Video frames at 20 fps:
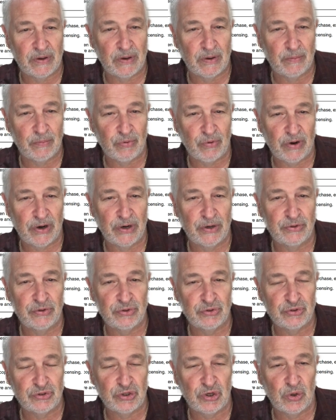prior to
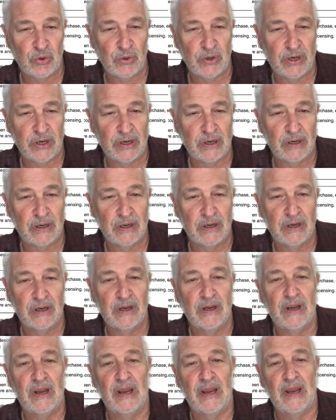showing
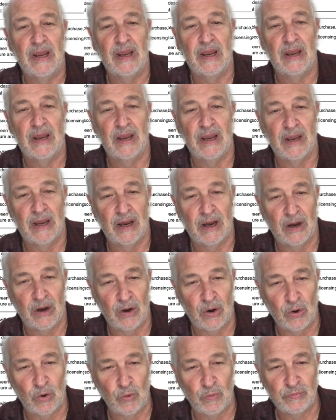a
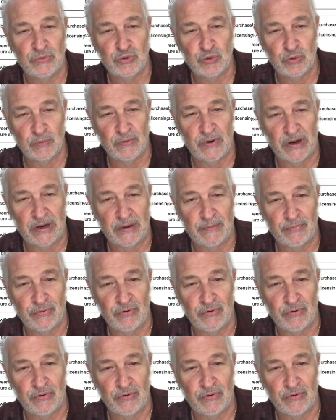home to a buyer.